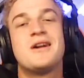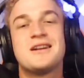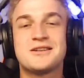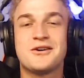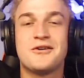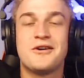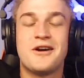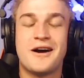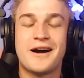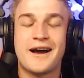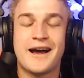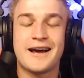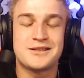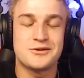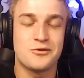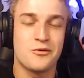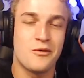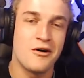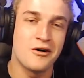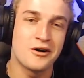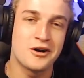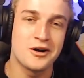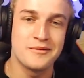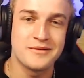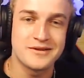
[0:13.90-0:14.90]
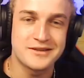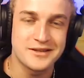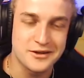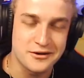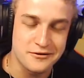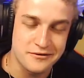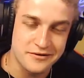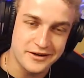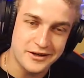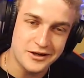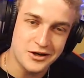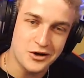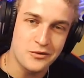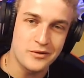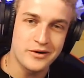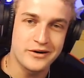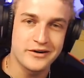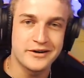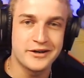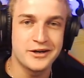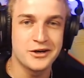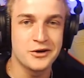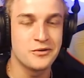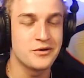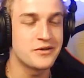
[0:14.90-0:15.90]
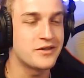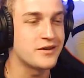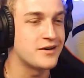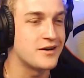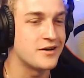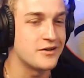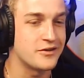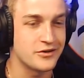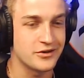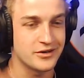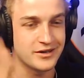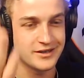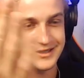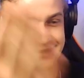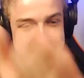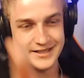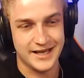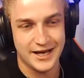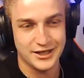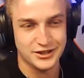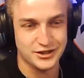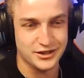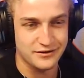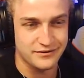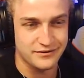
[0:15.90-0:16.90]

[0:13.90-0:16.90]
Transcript: is going on guys? Welcome to the video. We are here with another session